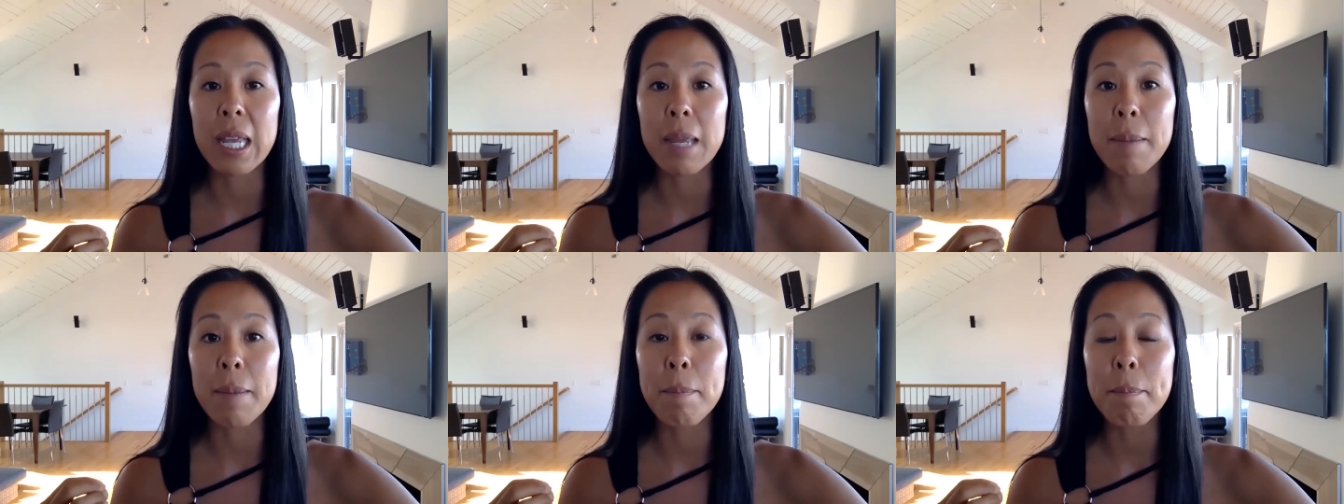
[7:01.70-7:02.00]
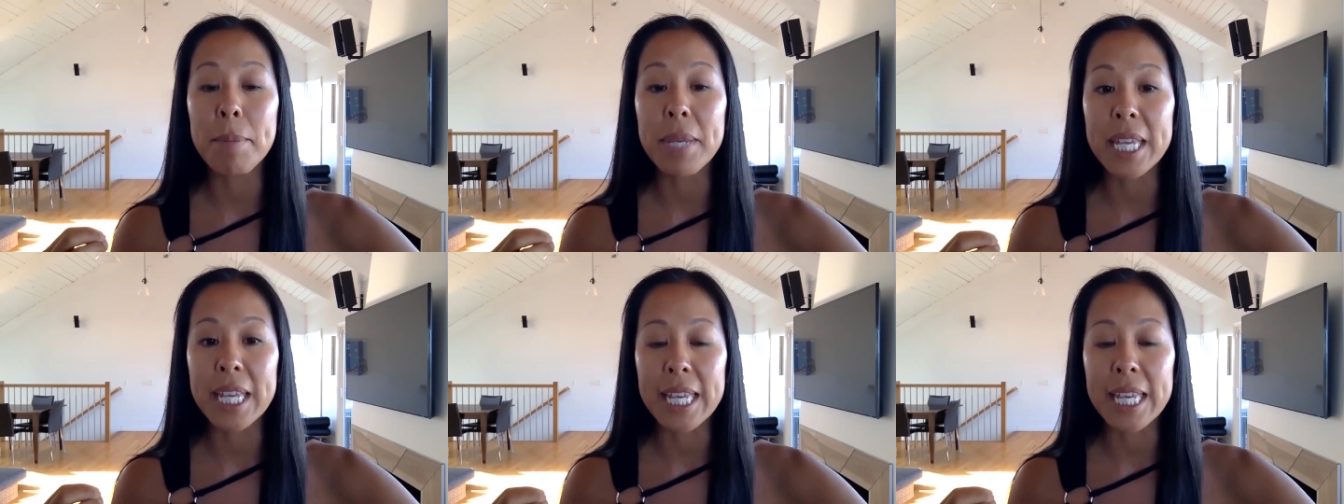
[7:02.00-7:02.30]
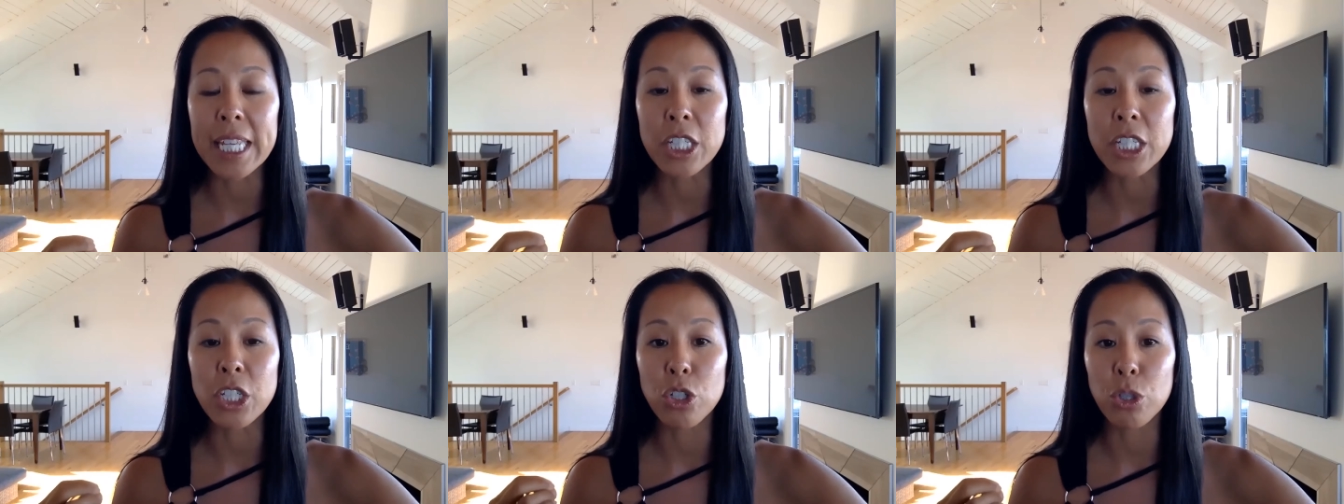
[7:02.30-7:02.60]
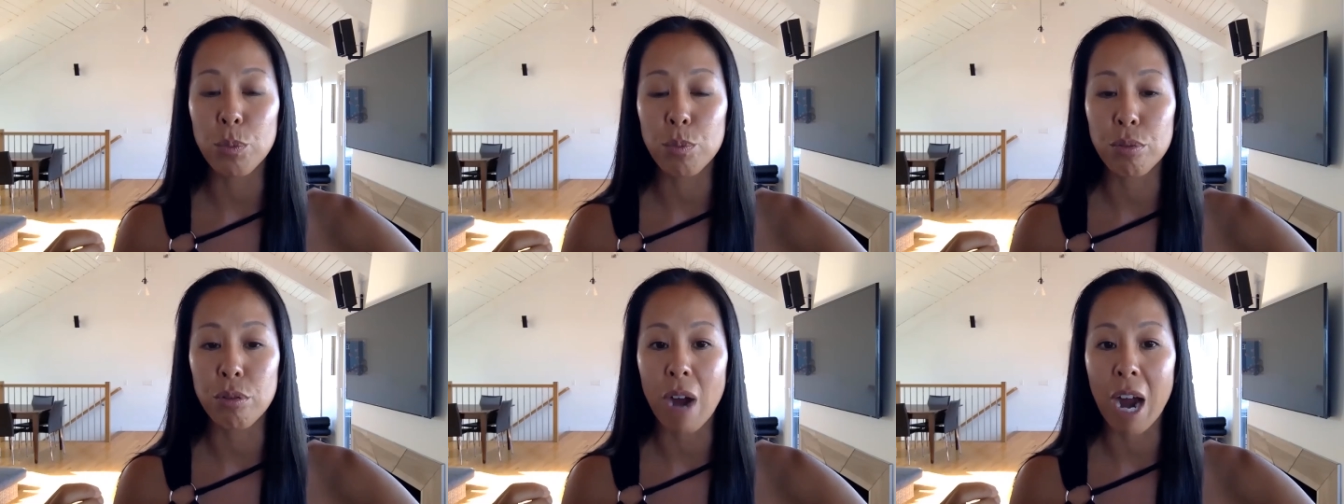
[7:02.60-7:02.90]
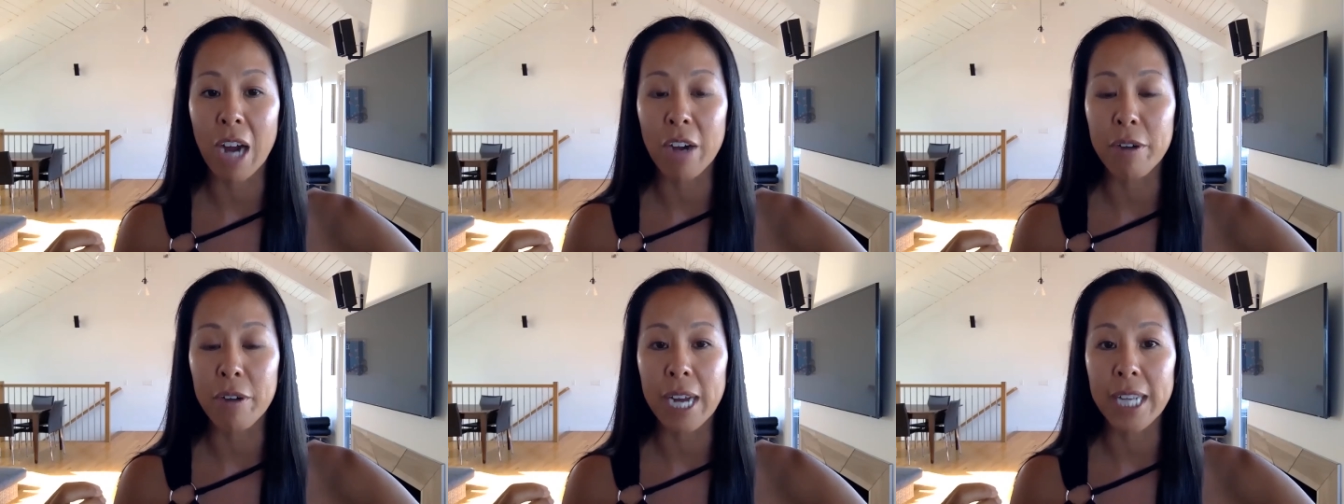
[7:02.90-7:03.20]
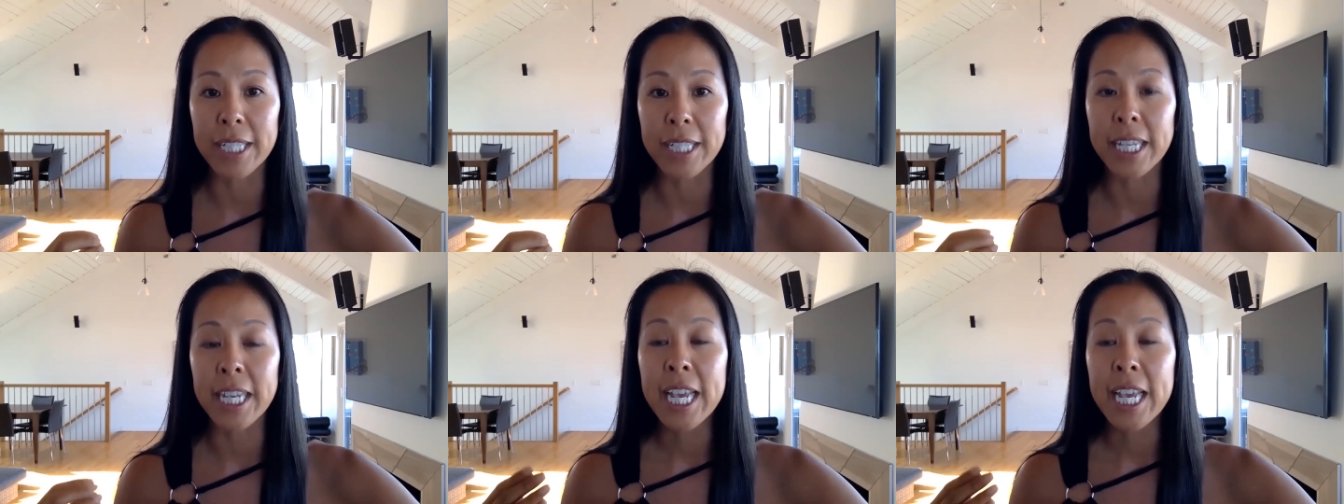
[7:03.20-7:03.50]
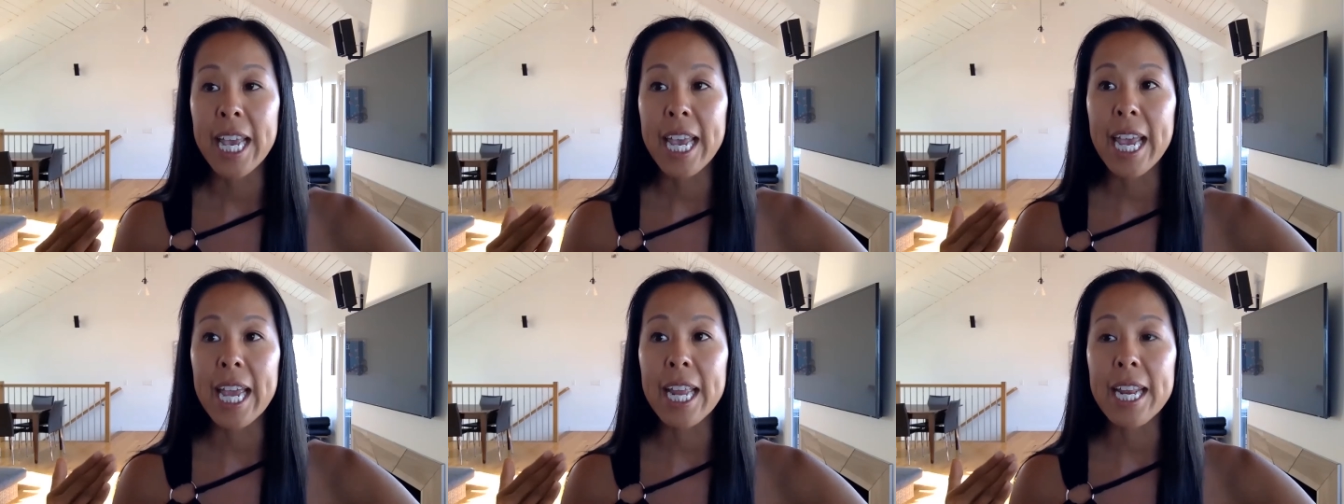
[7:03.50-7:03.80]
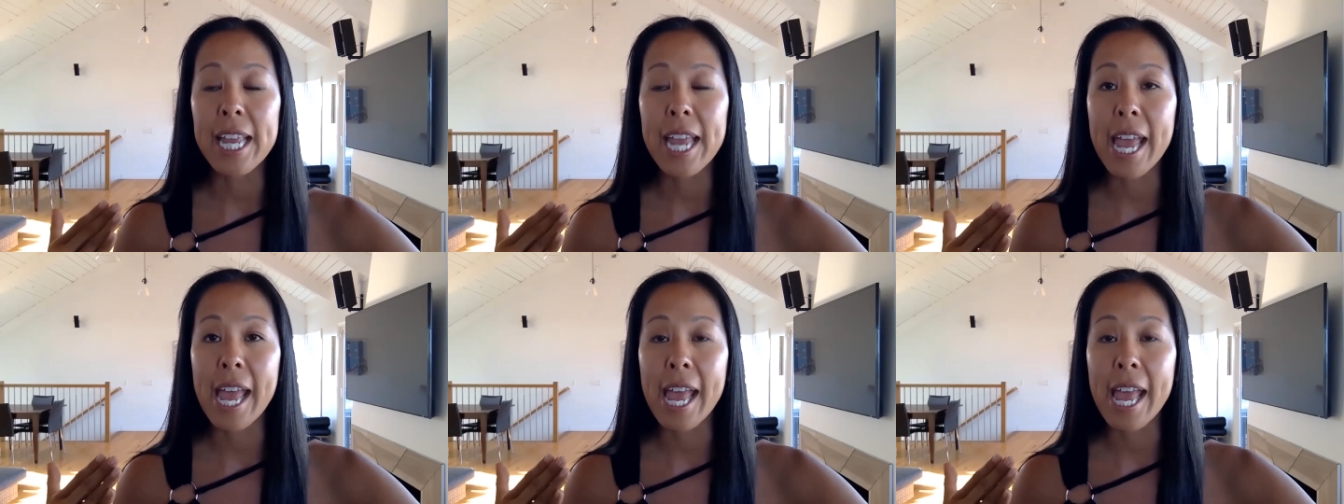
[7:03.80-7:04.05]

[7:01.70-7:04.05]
impedes your progress. It